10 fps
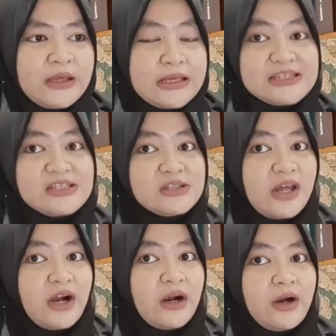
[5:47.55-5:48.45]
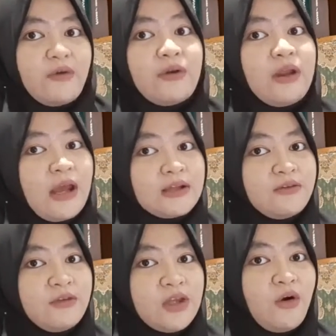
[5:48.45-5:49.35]
Is there a reading
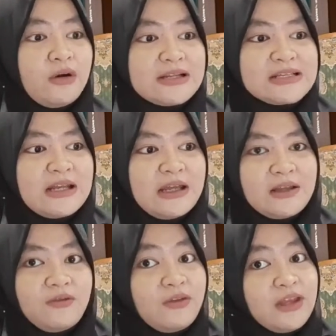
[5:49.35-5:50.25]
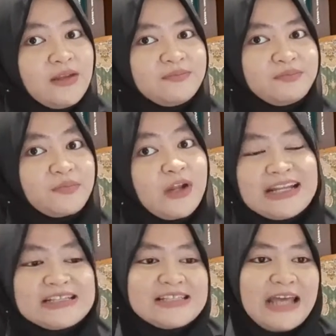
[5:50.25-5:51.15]
activity or listening activity?
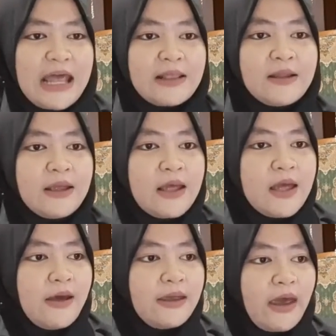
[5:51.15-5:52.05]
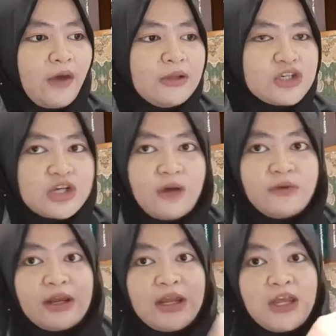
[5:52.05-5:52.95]
Let's see it. Okay, I will show
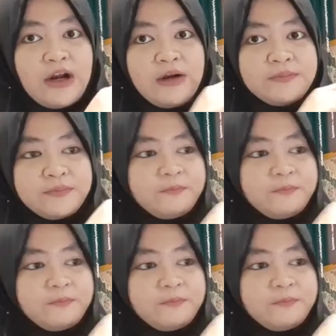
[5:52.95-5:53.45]
you in here.